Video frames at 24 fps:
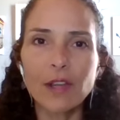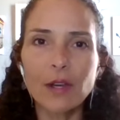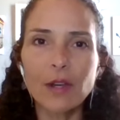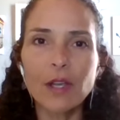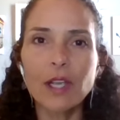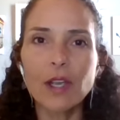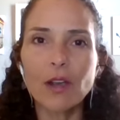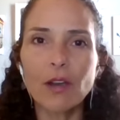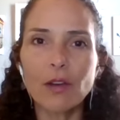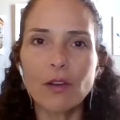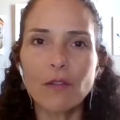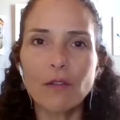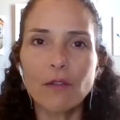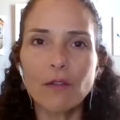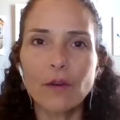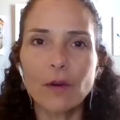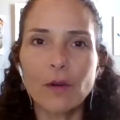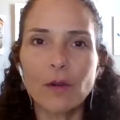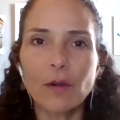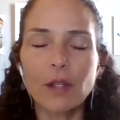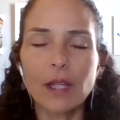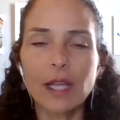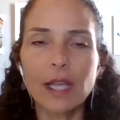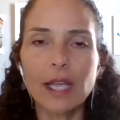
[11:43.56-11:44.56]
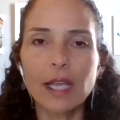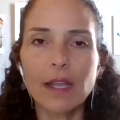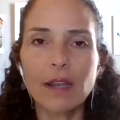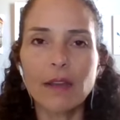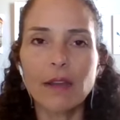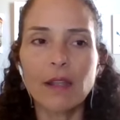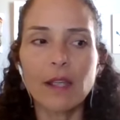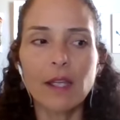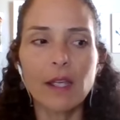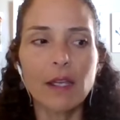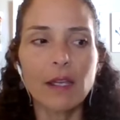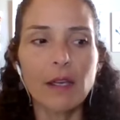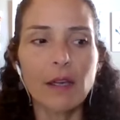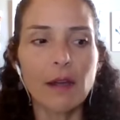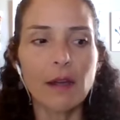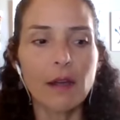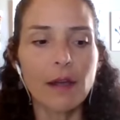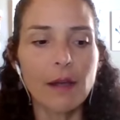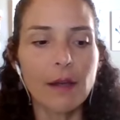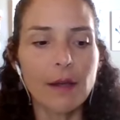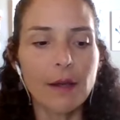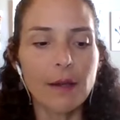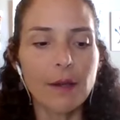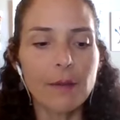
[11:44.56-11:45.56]
And
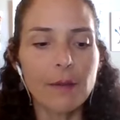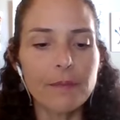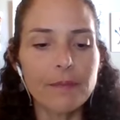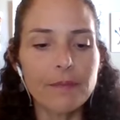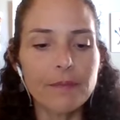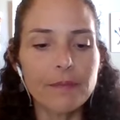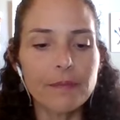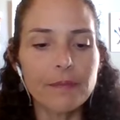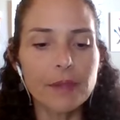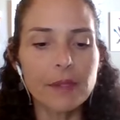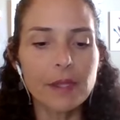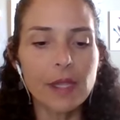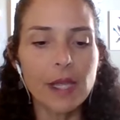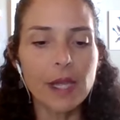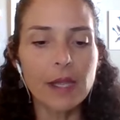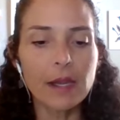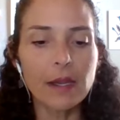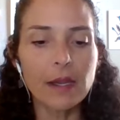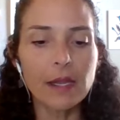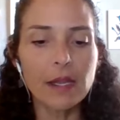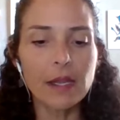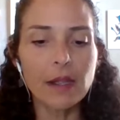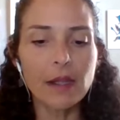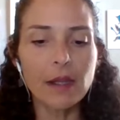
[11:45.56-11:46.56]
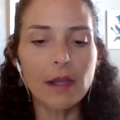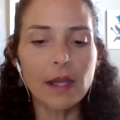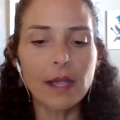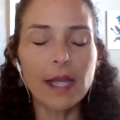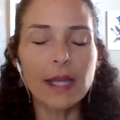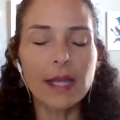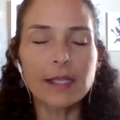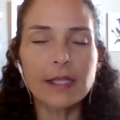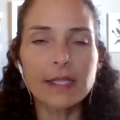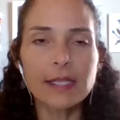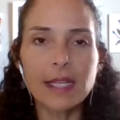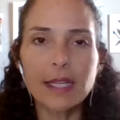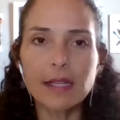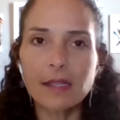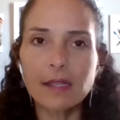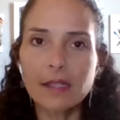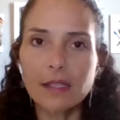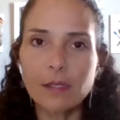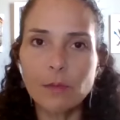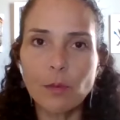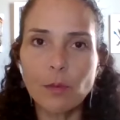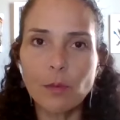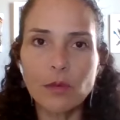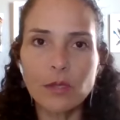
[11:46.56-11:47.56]
that I had sent
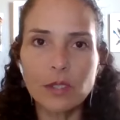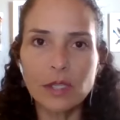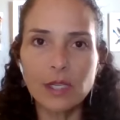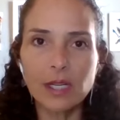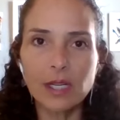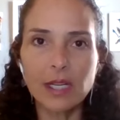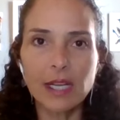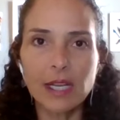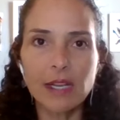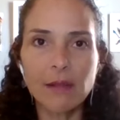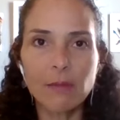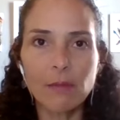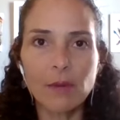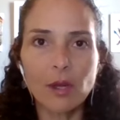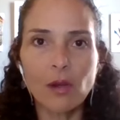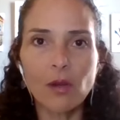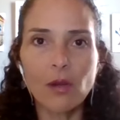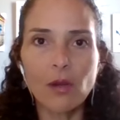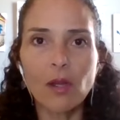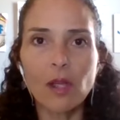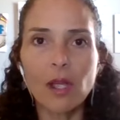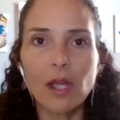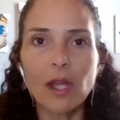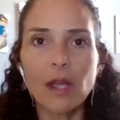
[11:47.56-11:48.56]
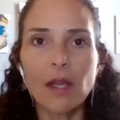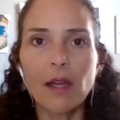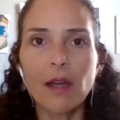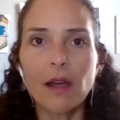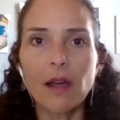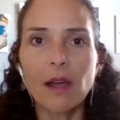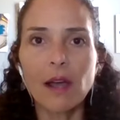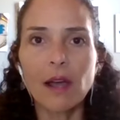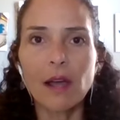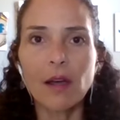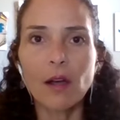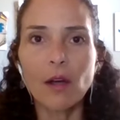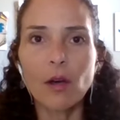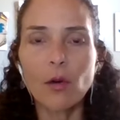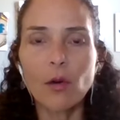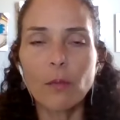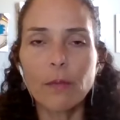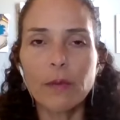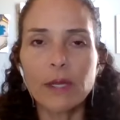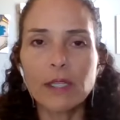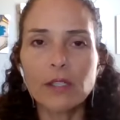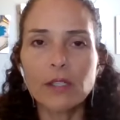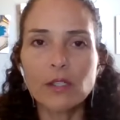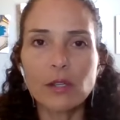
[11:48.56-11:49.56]
this person an email
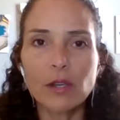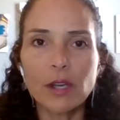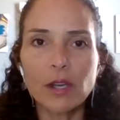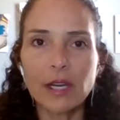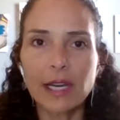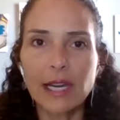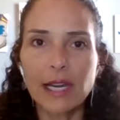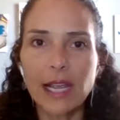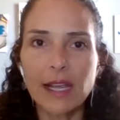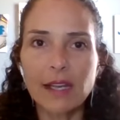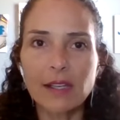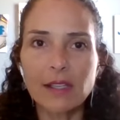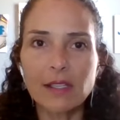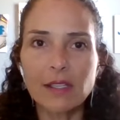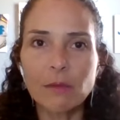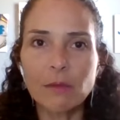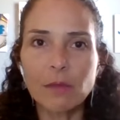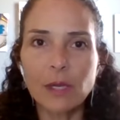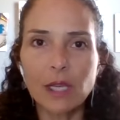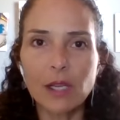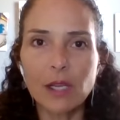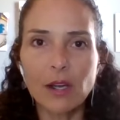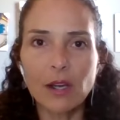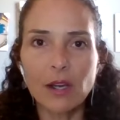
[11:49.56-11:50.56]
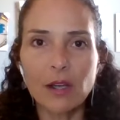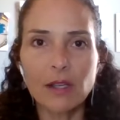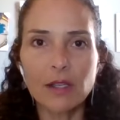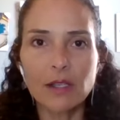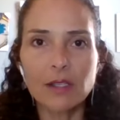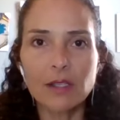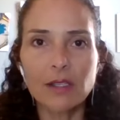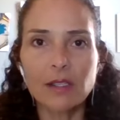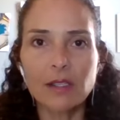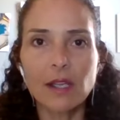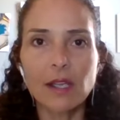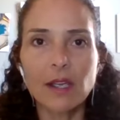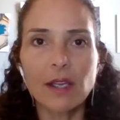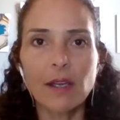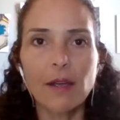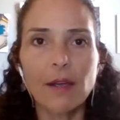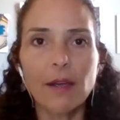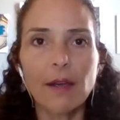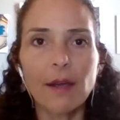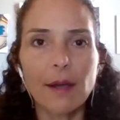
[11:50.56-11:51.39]
hoping to connect because